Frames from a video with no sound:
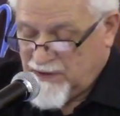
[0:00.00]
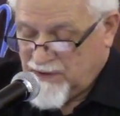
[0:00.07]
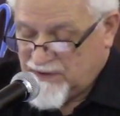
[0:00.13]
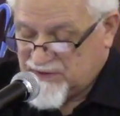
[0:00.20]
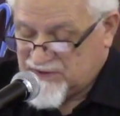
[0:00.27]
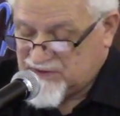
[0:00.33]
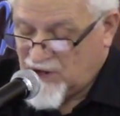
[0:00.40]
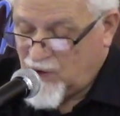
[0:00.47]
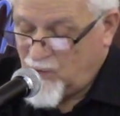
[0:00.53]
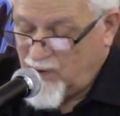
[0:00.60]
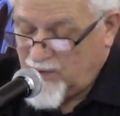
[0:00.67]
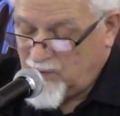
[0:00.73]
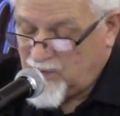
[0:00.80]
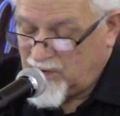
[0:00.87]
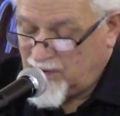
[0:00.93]
so
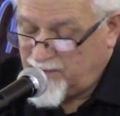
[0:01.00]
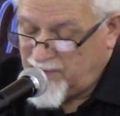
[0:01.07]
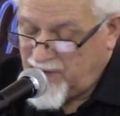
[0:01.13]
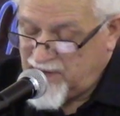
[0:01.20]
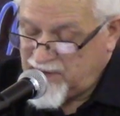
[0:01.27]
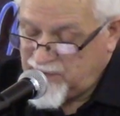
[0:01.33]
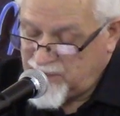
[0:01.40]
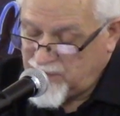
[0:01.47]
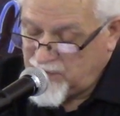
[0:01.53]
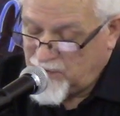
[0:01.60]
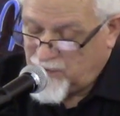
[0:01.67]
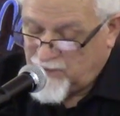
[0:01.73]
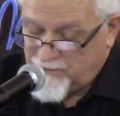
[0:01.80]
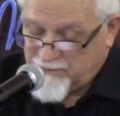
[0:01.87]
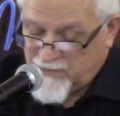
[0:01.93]
we will obey
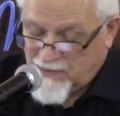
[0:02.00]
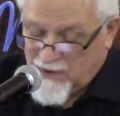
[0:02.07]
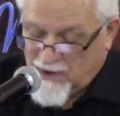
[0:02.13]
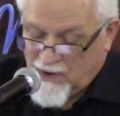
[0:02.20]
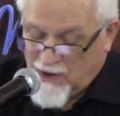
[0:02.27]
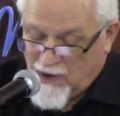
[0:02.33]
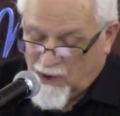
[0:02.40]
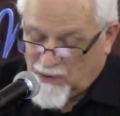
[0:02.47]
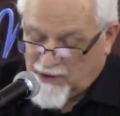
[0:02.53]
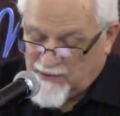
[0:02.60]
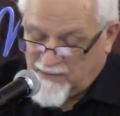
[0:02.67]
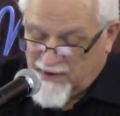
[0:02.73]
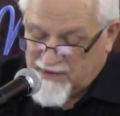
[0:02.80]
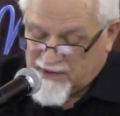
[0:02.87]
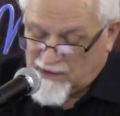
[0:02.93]
you. Only
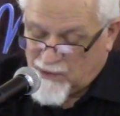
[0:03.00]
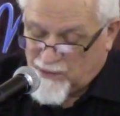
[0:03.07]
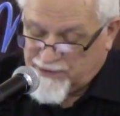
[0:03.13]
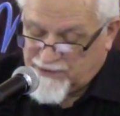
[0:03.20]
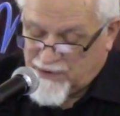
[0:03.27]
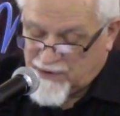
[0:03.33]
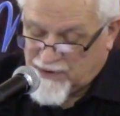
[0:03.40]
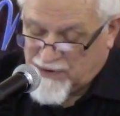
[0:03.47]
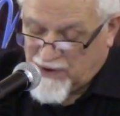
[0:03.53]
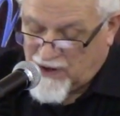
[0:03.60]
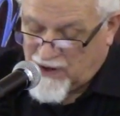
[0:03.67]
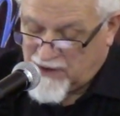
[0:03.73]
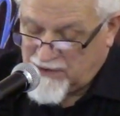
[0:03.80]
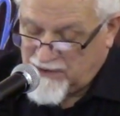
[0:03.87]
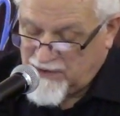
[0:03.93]
may the Lord your
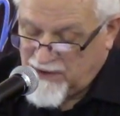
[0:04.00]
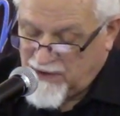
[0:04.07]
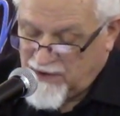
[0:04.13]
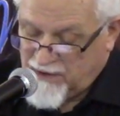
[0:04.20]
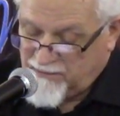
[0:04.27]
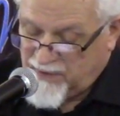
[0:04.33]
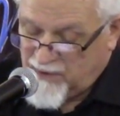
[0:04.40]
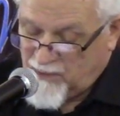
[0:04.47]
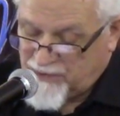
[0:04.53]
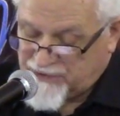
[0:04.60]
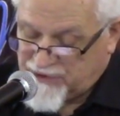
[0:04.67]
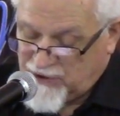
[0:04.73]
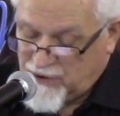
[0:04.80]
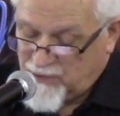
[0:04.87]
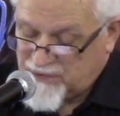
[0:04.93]
God be
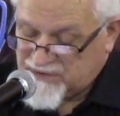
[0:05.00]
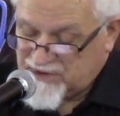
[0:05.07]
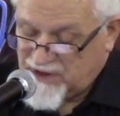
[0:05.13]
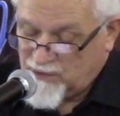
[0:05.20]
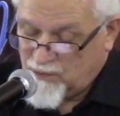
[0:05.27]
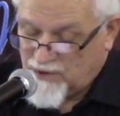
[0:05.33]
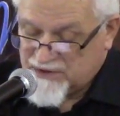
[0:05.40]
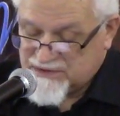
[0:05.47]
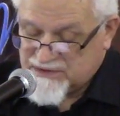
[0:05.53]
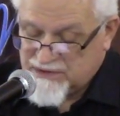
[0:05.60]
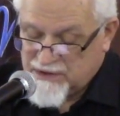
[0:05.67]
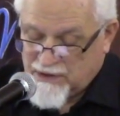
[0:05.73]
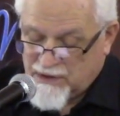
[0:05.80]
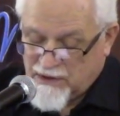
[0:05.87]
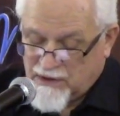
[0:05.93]
with you as he was
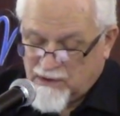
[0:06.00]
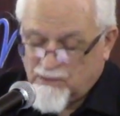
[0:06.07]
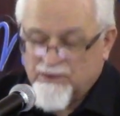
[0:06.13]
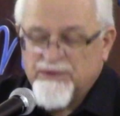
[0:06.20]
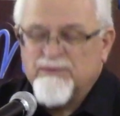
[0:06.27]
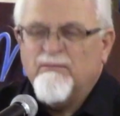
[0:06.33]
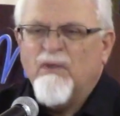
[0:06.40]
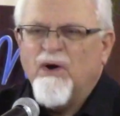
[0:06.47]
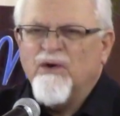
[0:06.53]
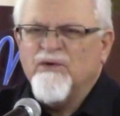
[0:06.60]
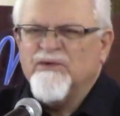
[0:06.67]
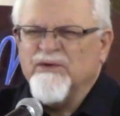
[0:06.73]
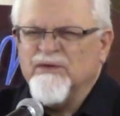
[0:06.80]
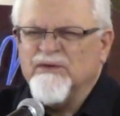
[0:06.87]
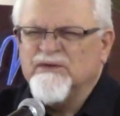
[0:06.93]
with
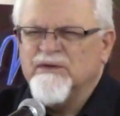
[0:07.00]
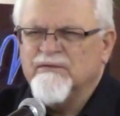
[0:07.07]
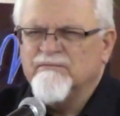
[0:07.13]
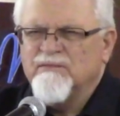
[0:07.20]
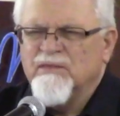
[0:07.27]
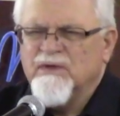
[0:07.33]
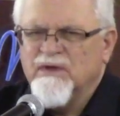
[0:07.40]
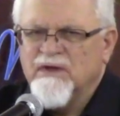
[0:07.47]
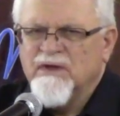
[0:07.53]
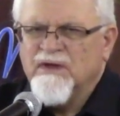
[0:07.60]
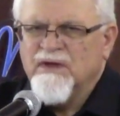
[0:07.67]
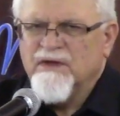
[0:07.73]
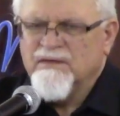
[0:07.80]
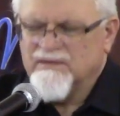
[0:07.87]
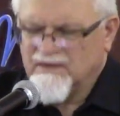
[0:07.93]
Moses.
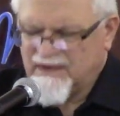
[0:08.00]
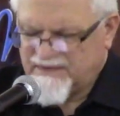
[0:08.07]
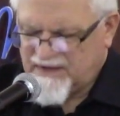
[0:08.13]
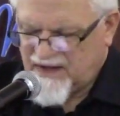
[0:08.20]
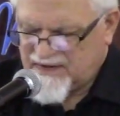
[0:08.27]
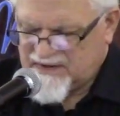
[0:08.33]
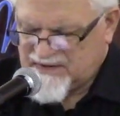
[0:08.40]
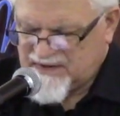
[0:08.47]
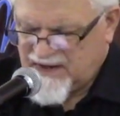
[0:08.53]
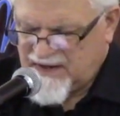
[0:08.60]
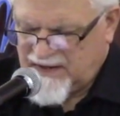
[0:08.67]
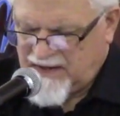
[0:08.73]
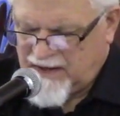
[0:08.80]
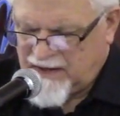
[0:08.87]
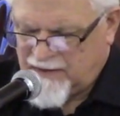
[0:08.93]
So let that
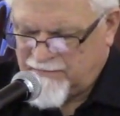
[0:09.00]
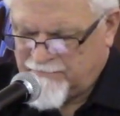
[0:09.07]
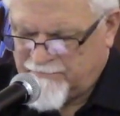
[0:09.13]
sink in.